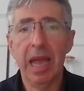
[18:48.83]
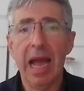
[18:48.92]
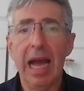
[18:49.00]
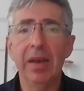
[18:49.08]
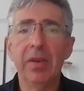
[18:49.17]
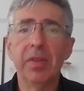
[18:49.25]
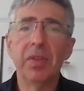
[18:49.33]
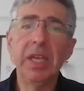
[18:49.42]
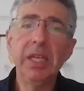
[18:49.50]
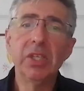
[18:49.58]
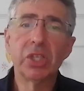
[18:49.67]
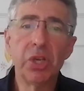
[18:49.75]
And
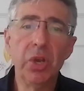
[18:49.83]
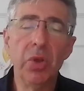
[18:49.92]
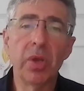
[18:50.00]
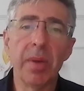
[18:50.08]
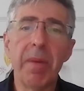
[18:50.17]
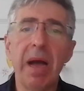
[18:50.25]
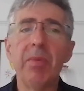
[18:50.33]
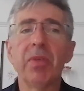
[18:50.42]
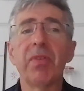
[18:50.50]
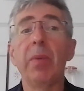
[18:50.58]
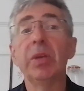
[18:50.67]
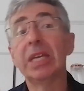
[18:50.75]
these two, combined with the
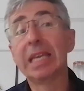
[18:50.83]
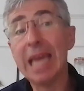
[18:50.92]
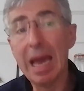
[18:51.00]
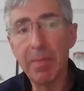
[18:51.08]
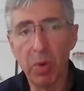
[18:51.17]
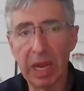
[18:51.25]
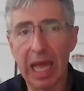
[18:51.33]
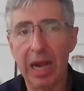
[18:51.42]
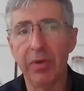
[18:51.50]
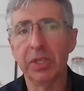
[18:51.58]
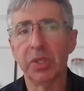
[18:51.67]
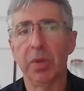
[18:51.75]
fact we could get more
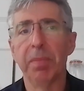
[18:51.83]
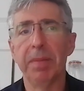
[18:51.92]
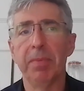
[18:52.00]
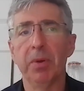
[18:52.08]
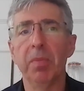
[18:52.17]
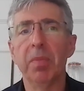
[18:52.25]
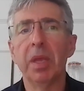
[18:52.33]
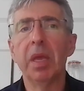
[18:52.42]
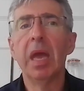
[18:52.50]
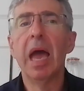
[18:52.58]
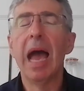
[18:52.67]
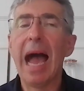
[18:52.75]
calories on people,
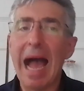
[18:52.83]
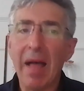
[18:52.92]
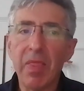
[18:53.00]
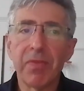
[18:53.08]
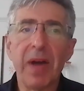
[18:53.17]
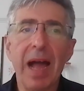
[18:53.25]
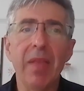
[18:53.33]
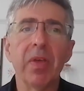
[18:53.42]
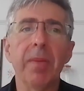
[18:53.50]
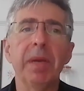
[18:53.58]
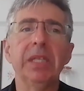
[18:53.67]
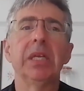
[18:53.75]
and the fact
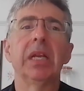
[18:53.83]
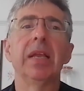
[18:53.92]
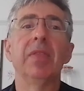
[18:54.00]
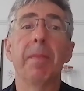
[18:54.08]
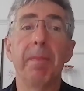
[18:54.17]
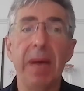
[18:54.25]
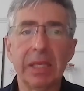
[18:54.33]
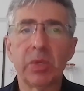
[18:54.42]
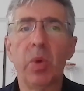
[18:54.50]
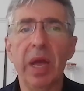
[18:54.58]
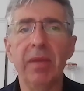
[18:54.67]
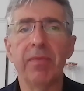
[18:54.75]
that basically the best
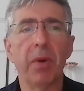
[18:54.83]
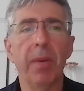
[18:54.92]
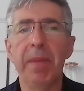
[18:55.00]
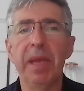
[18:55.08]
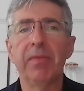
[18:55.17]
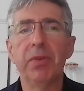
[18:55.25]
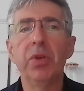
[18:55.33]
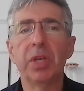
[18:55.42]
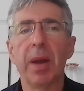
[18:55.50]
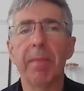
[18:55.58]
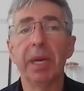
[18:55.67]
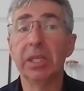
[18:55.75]
way for a big food
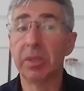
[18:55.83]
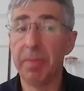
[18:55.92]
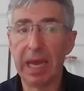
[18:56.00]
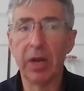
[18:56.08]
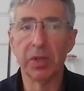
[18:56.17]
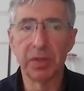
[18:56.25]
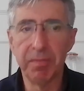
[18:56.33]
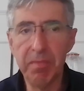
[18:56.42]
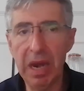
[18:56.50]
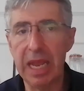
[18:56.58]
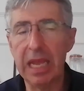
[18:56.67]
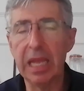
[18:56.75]
company to make lots of
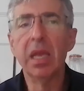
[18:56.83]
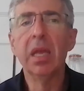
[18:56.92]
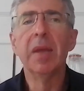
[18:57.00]
money